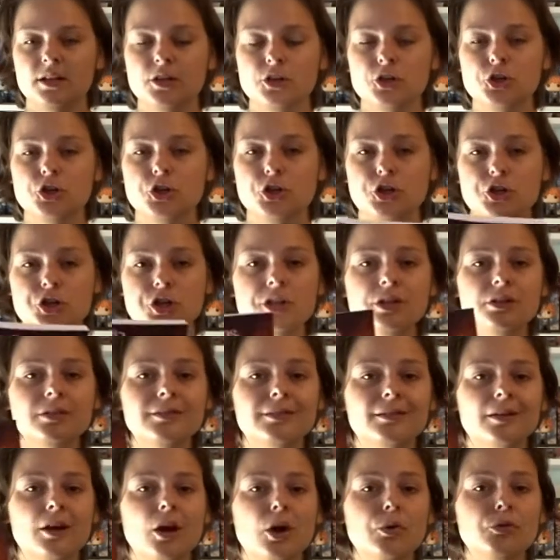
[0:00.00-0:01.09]
shit
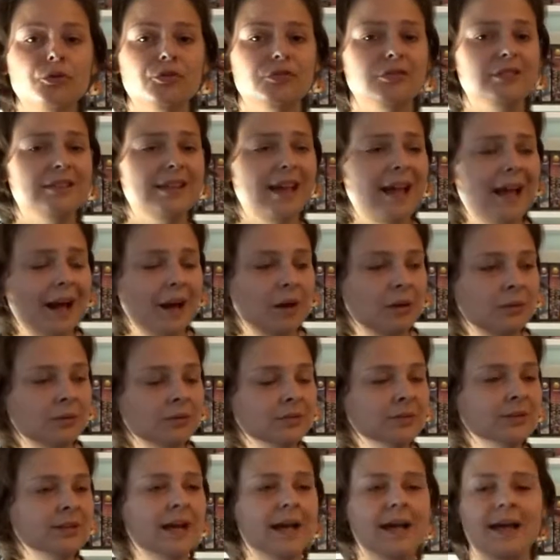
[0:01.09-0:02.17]
goes
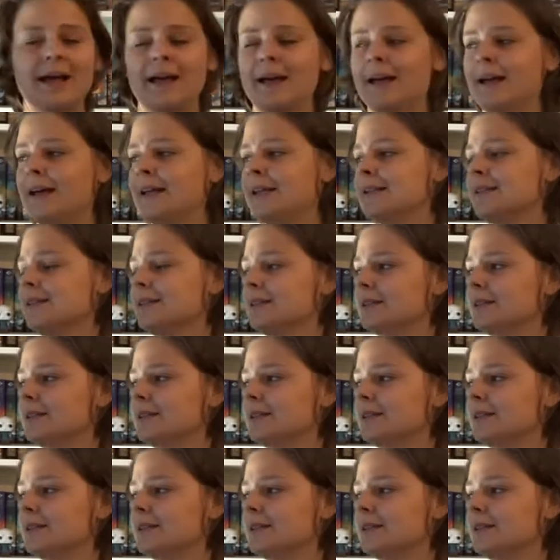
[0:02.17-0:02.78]
down, and